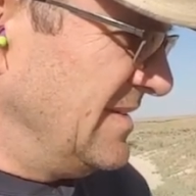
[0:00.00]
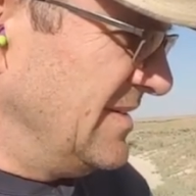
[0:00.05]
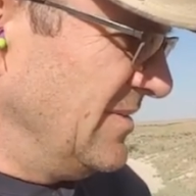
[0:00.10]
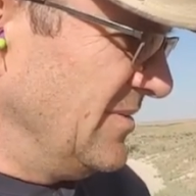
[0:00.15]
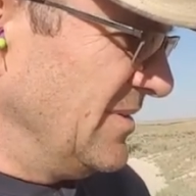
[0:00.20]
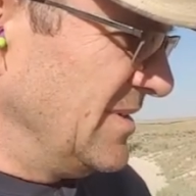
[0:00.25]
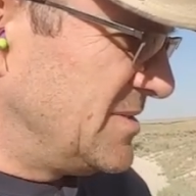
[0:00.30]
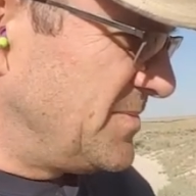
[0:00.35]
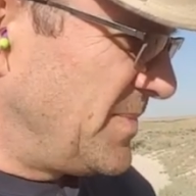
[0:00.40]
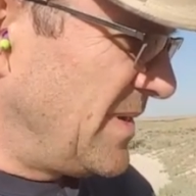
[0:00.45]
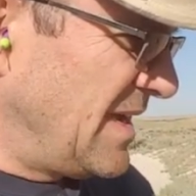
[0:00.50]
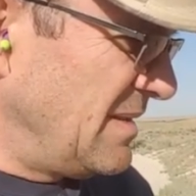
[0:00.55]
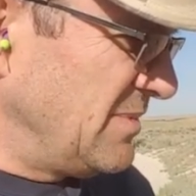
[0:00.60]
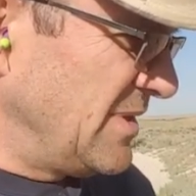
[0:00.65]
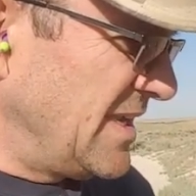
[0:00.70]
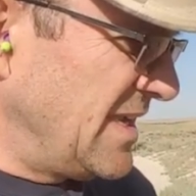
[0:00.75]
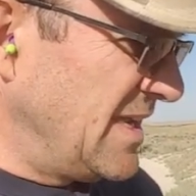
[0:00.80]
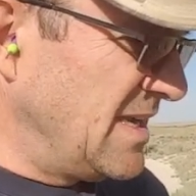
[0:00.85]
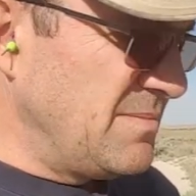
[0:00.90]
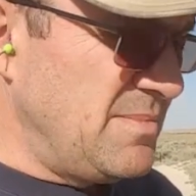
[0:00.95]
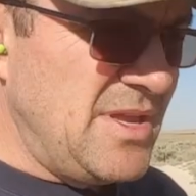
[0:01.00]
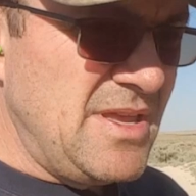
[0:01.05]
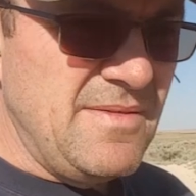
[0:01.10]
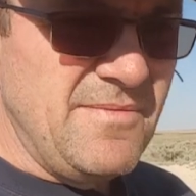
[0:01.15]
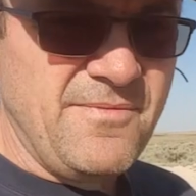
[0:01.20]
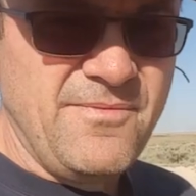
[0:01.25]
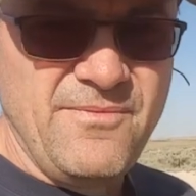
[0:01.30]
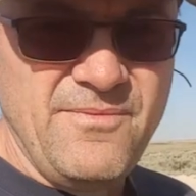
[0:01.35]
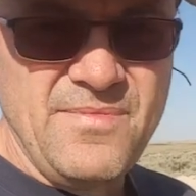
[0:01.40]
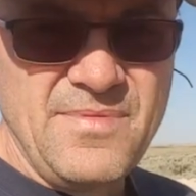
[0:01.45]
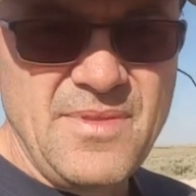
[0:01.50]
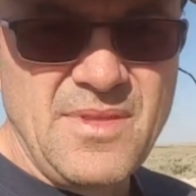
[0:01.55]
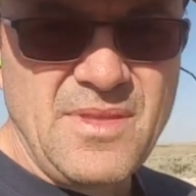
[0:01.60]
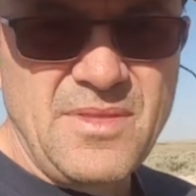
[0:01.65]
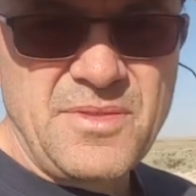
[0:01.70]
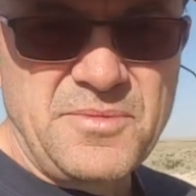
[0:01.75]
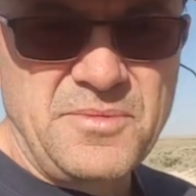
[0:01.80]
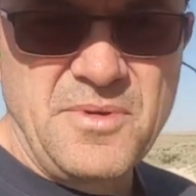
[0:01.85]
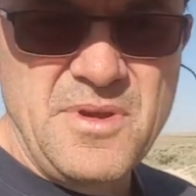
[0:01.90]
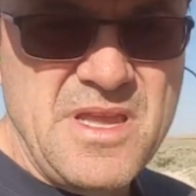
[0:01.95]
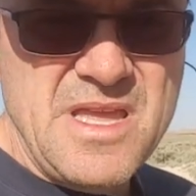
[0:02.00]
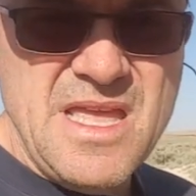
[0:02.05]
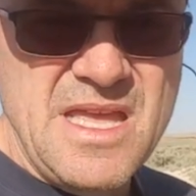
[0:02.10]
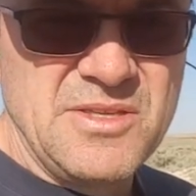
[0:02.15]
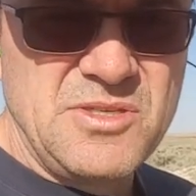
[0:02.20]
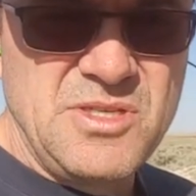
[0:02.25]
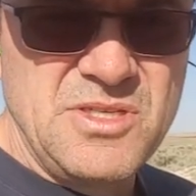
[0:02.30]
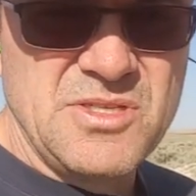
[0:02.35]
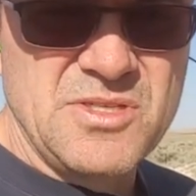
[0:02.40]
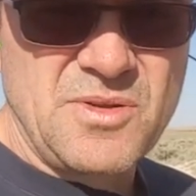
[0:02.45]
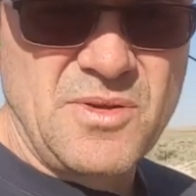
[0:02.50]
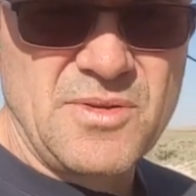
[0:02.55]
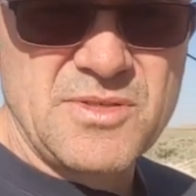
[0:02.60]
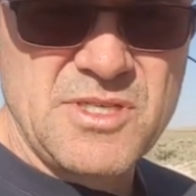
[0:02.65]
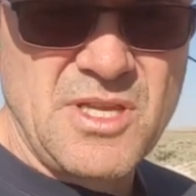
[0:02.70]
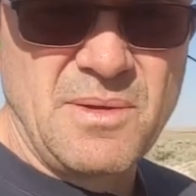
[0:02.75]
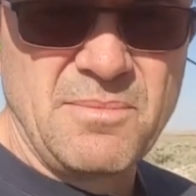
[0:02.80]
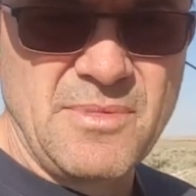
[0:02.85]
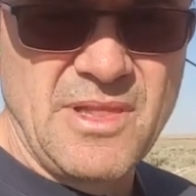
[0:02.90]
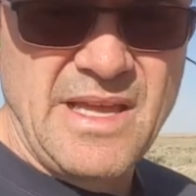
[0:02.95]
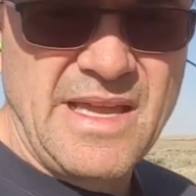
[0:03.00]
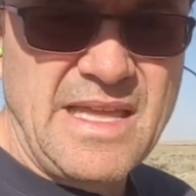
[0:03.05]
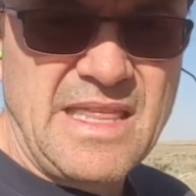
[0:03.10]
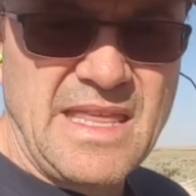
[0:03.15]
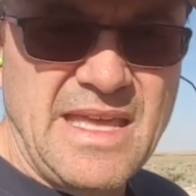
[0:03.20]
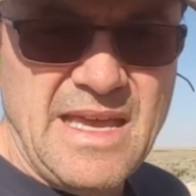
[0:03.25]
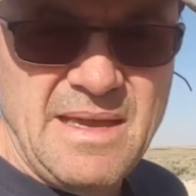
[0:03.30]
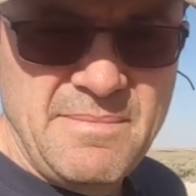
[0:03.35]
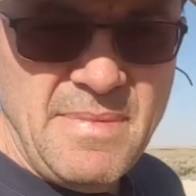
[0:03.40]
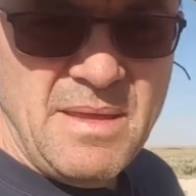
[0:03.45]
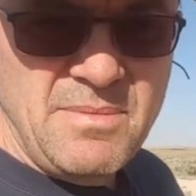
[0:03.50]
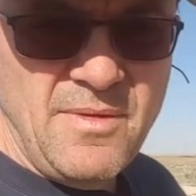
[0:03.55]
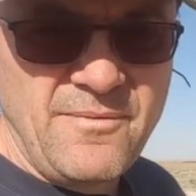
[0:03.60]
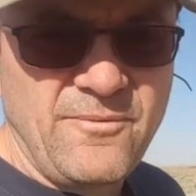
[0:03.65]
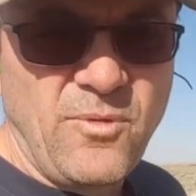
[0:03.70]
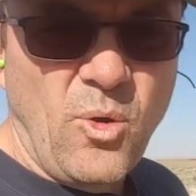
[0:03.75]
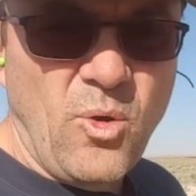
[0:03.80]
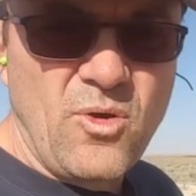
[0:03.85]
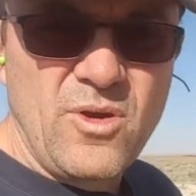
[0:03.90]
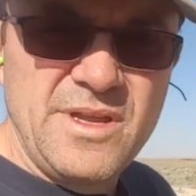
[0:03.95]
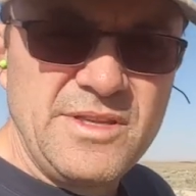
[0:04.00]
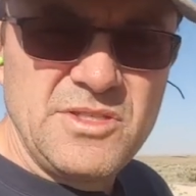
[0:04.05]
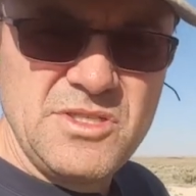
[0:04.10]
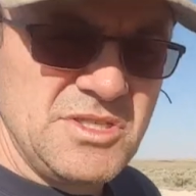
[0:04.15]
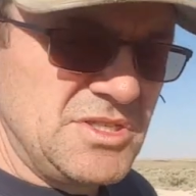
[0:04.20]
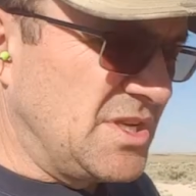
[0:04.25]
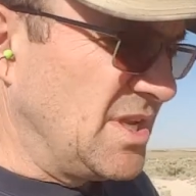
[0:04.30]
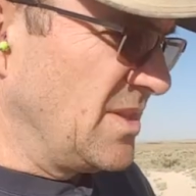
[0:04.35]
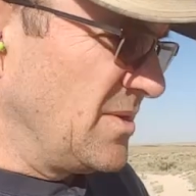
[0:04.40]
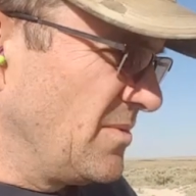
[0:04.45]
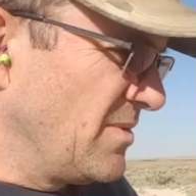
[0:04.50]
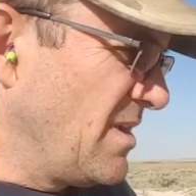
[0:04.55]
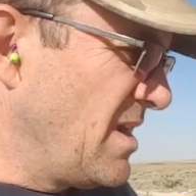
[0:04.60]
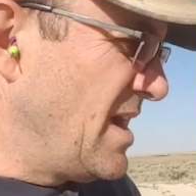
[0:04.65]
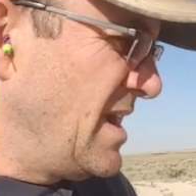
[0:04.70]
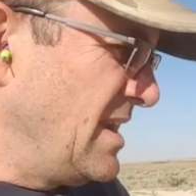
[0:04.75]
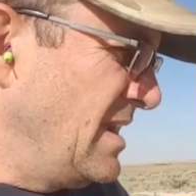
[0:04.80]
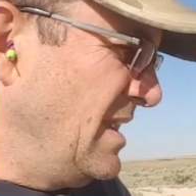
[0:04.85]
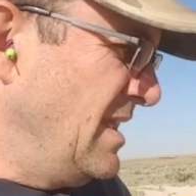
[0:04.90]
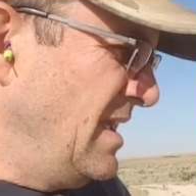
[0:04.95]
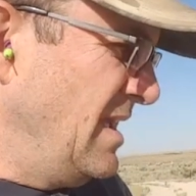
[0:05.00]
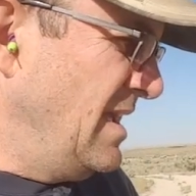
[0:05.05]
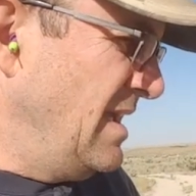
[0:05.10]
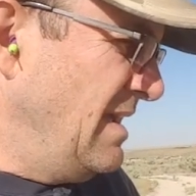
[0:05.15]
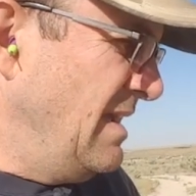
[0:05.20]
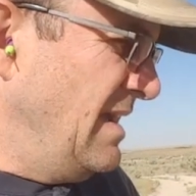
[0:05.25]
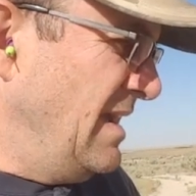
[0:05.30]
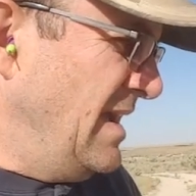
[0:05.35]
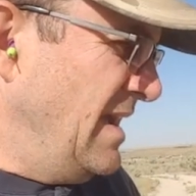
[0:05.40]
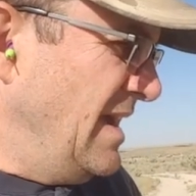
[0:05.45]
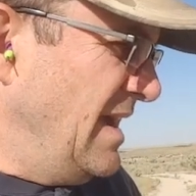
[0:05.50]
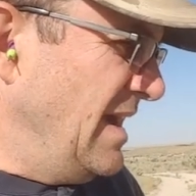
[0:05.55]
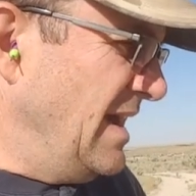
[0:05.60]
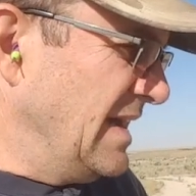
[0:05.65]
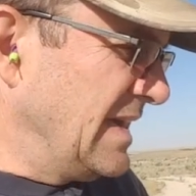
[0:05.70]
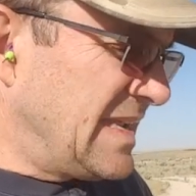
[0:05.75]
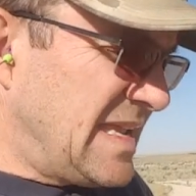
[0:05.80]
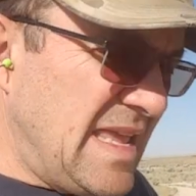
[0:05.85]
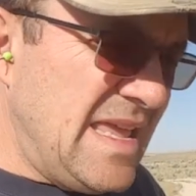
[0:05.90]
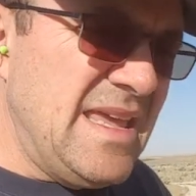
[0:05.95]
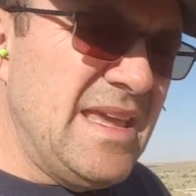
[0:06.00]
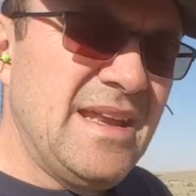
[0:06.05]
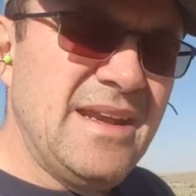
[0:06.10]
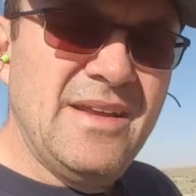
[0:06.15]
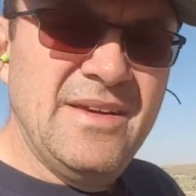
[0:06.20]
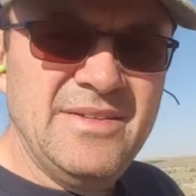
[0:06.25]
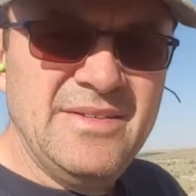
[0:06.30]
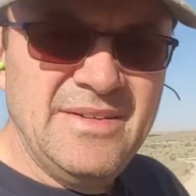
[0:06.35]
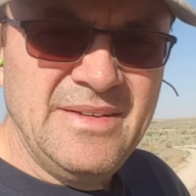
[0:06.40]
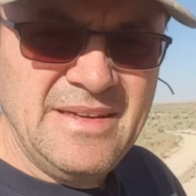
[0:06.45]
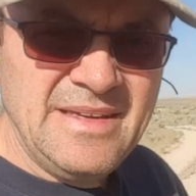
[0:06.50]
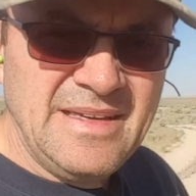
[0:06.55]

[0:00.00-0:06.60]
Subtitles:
going to be 3 inches or something like that, maybe 4 inches to the right. Again,